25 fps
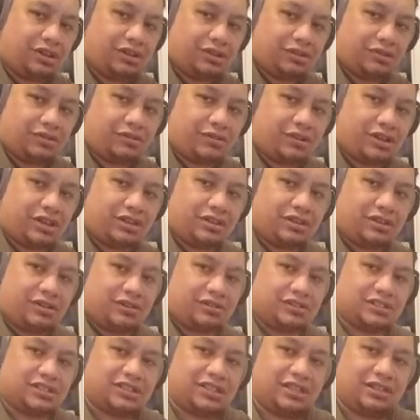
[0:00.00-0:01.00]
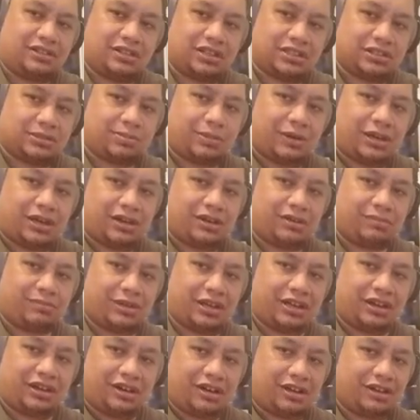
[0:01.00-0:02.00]
Alright, you don't see this part of
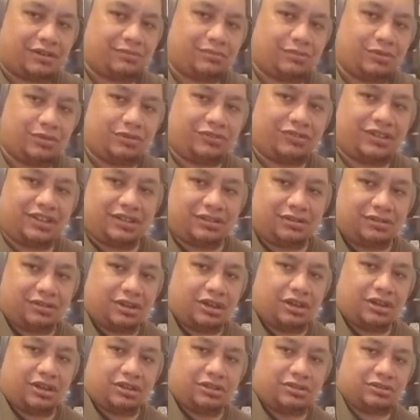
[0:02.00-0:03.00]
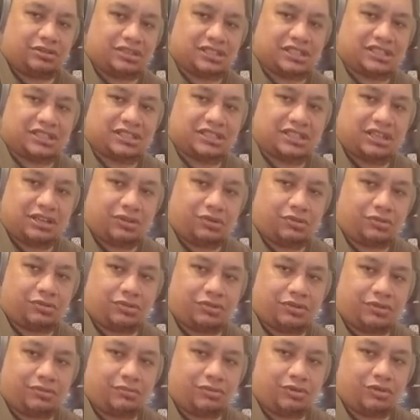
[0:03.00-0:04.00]
my arm moving, you just see all
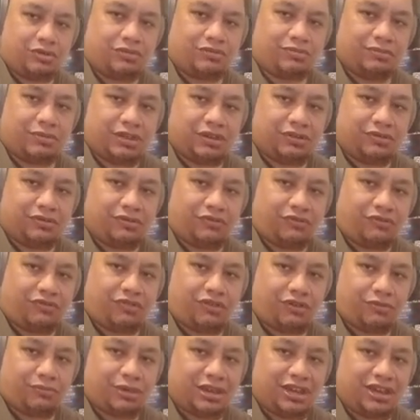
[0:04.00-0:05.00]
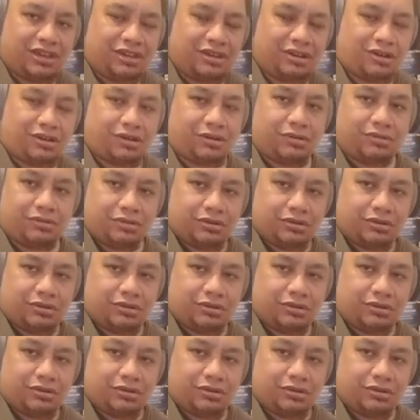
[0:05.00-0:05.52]
the movement from here.